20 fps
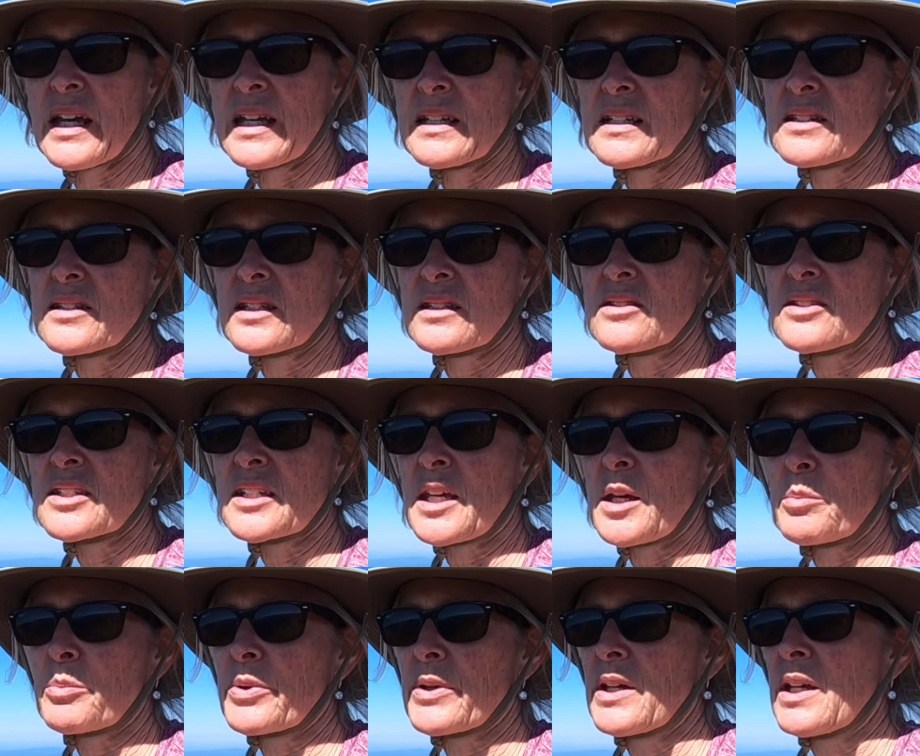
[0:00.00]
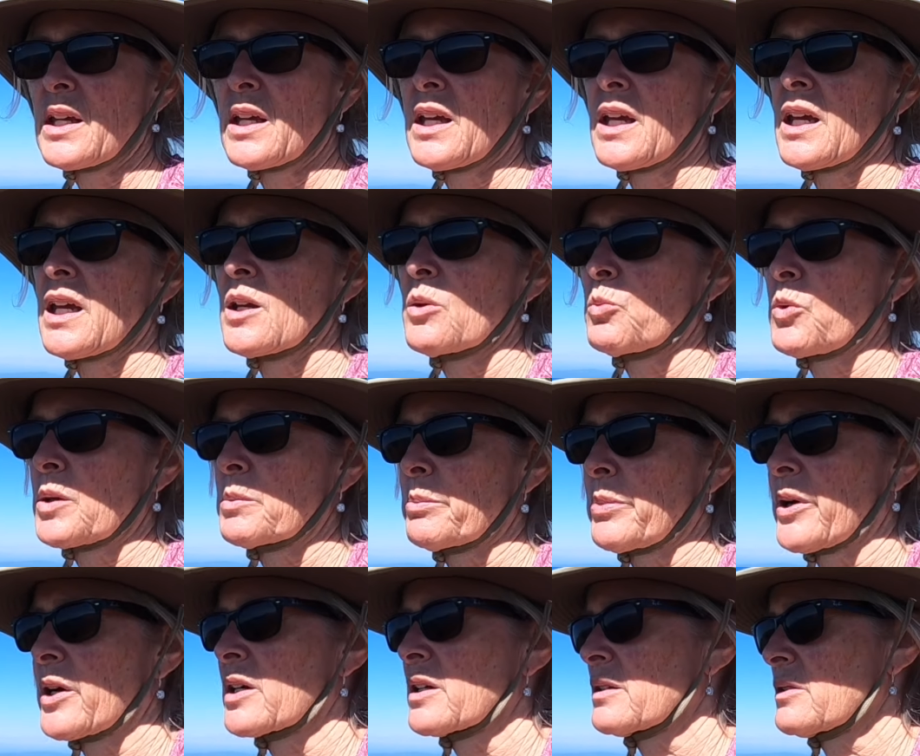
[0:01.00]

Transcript: and it did skip in one part.